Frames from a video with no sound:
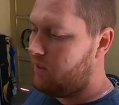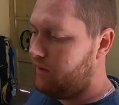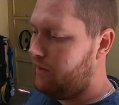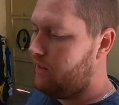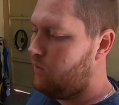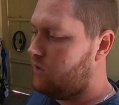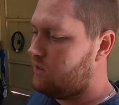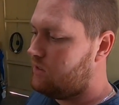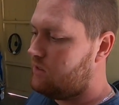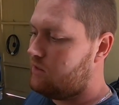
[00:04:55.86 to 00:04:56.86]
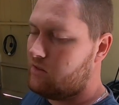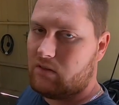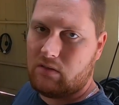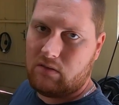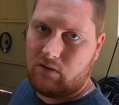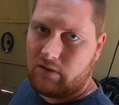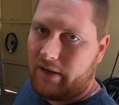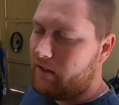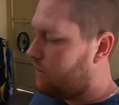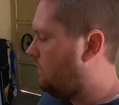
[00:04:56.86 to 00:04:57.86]
3 that was not
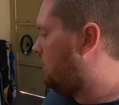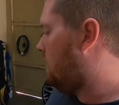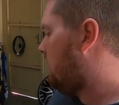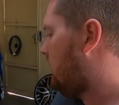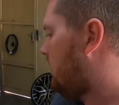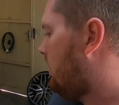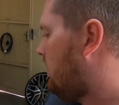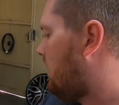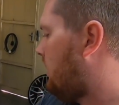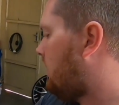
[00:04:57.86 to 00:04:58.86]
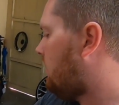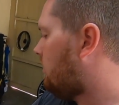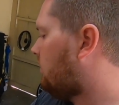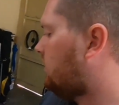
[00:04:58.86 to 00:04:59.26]
healthy, and now